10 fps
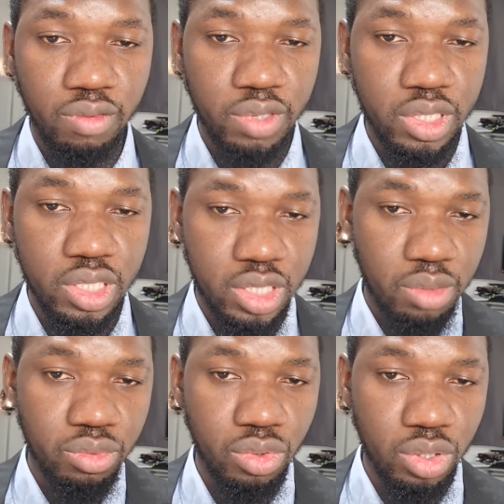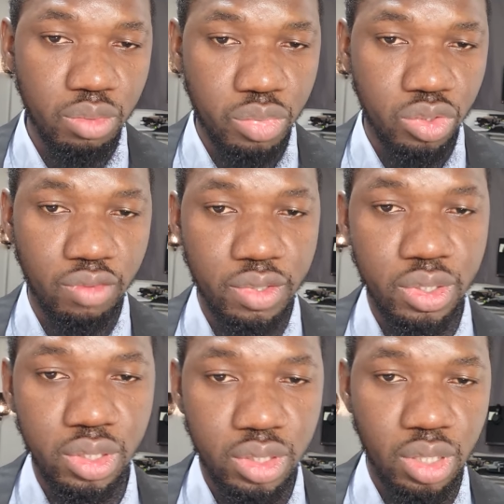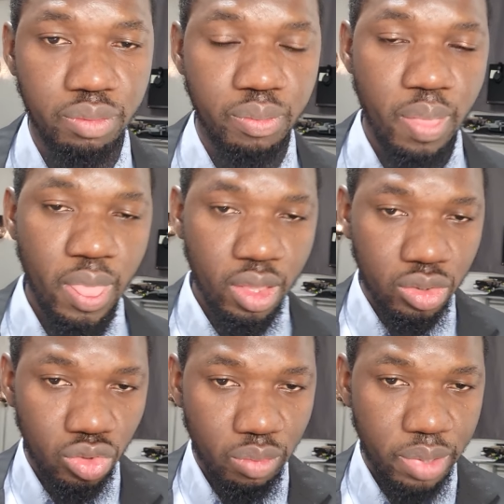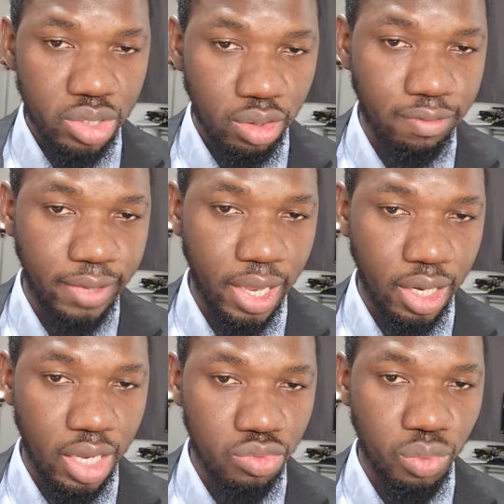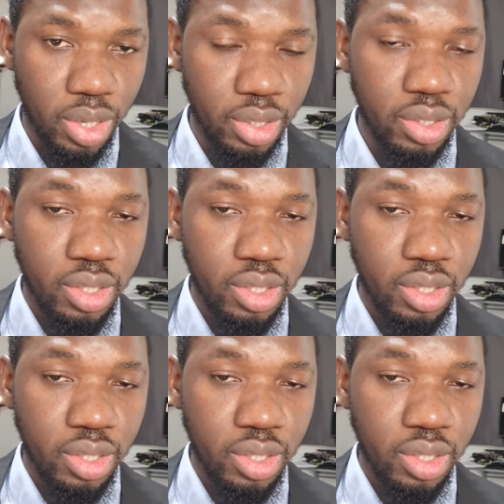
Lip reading: a system to input of a system, to base of 10 as well.